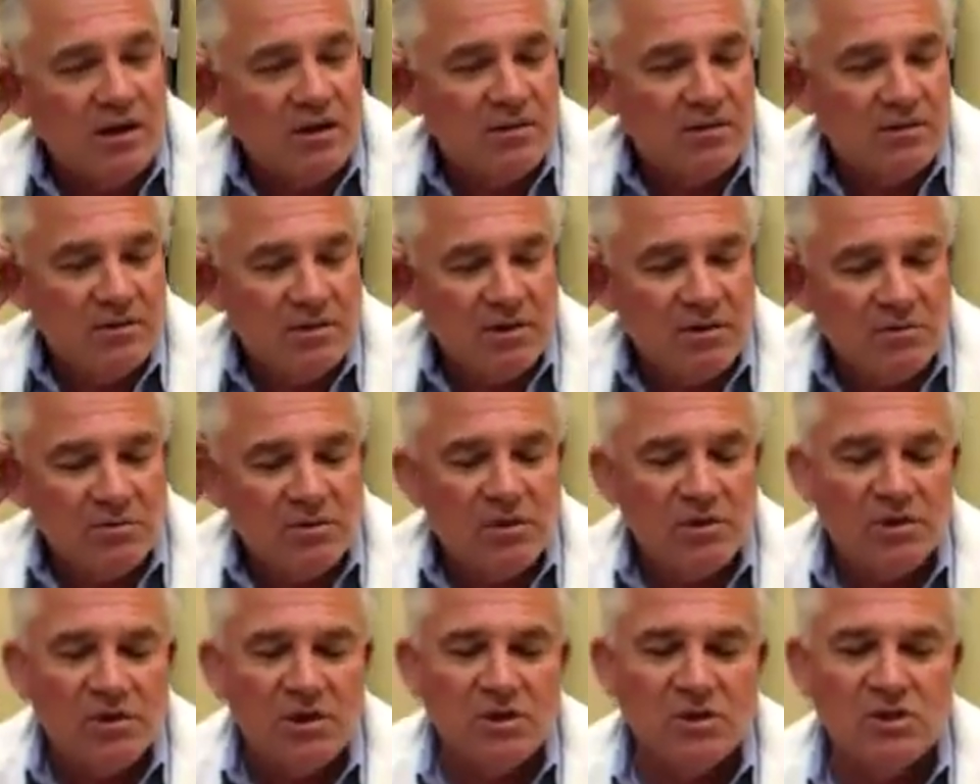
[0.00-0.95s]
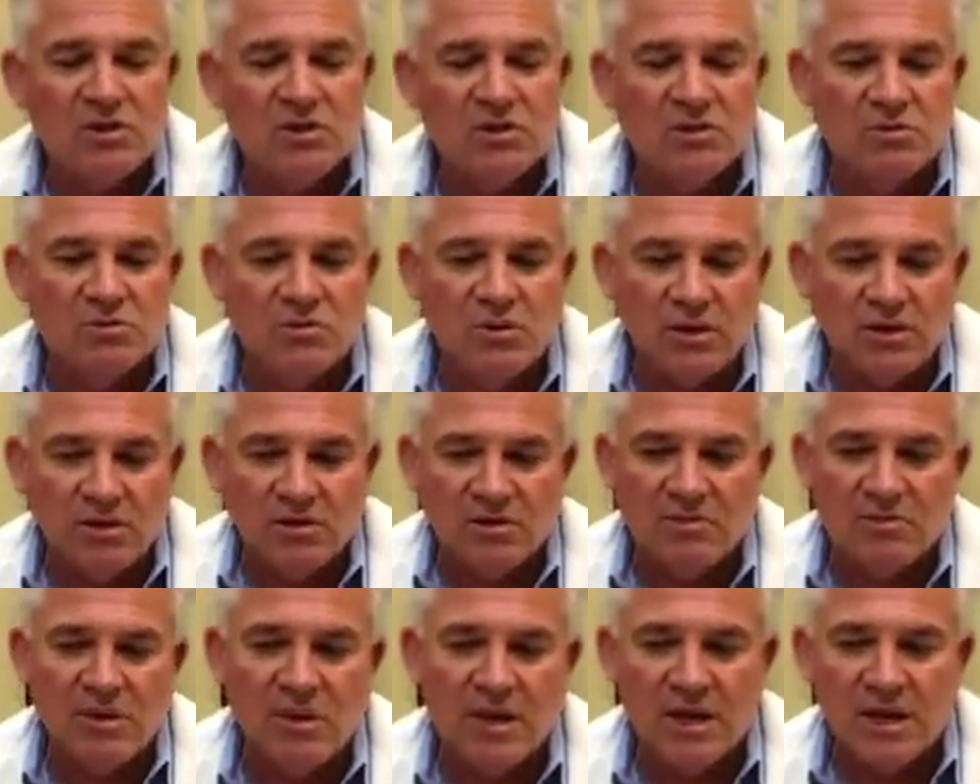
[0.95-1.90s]
real issues with
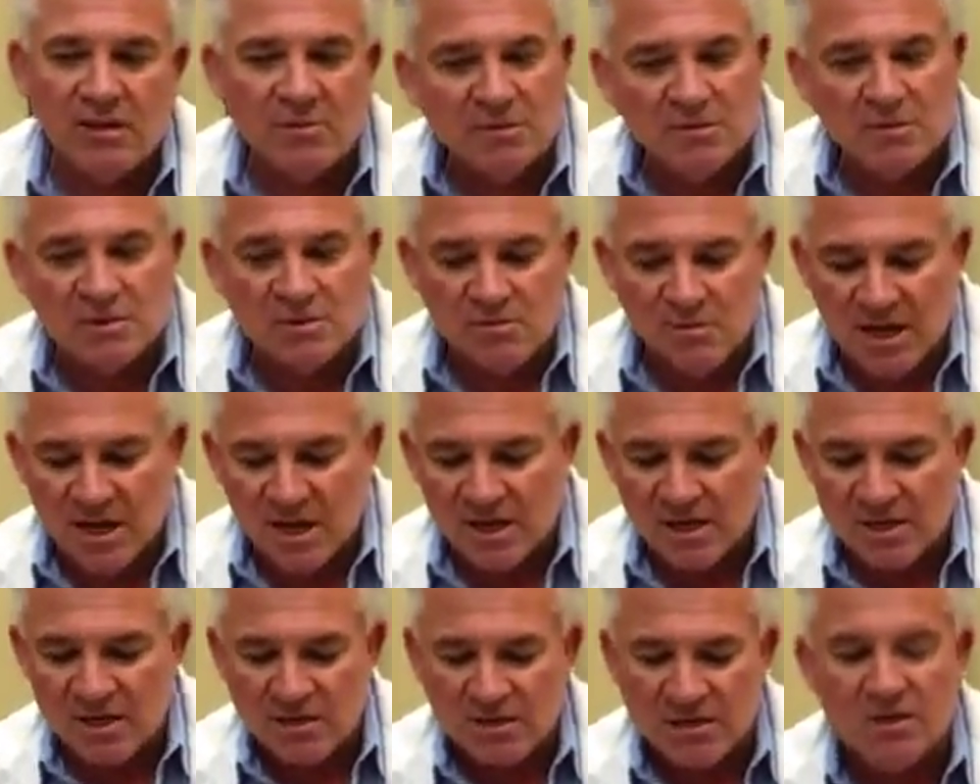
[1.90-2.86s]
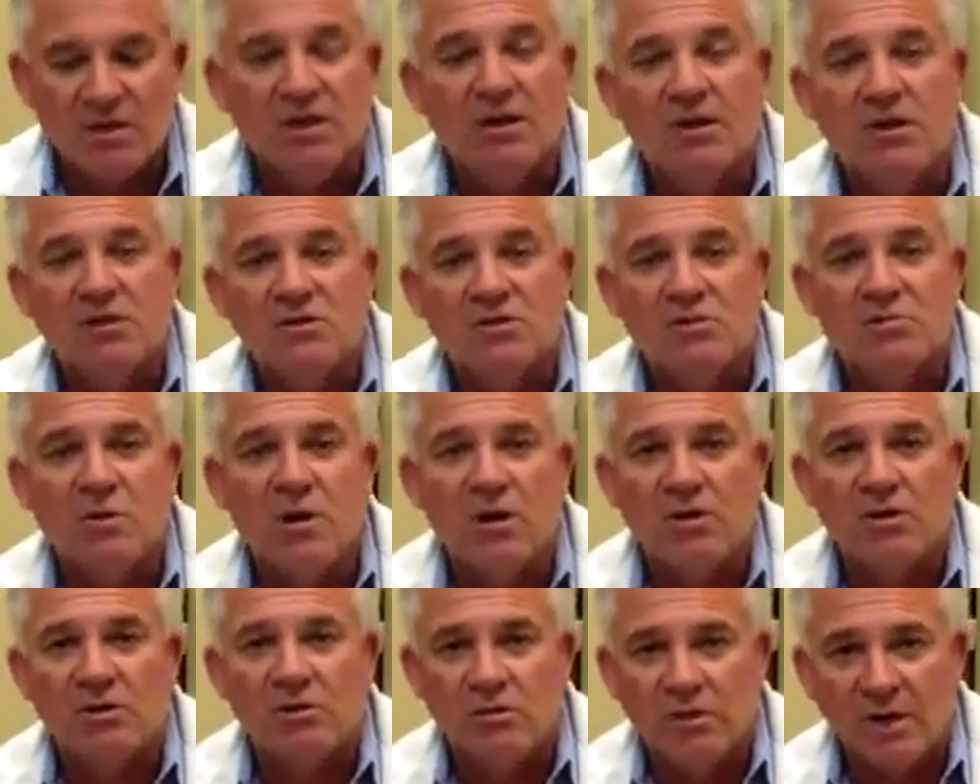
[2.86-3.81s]
being able to manage the
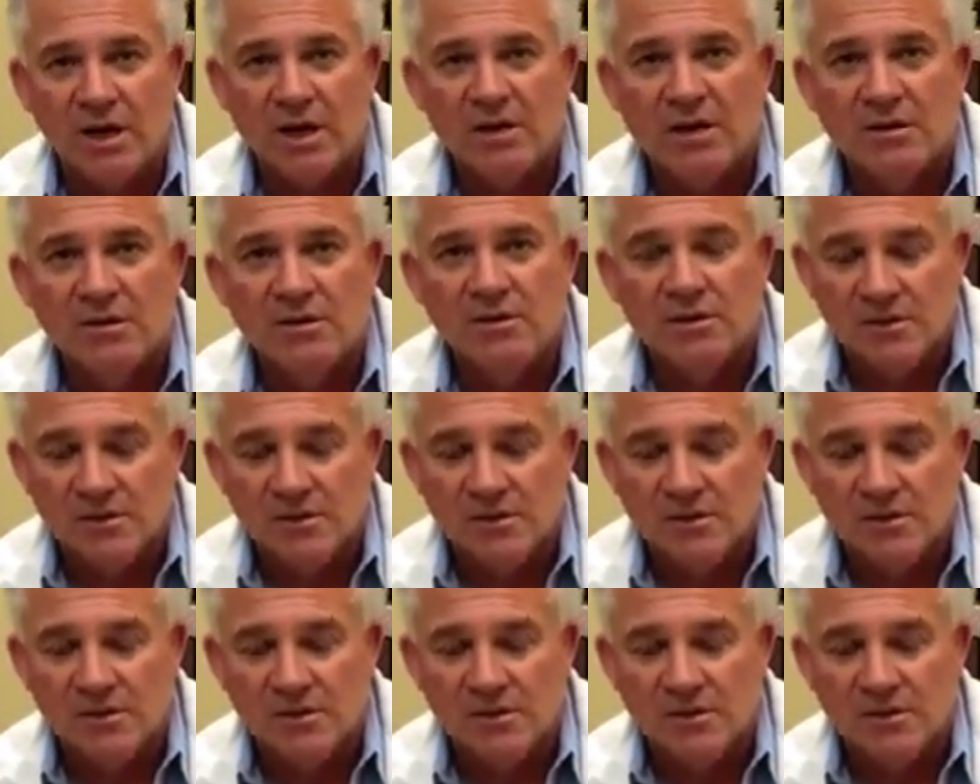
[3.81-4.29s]
smaller RIC.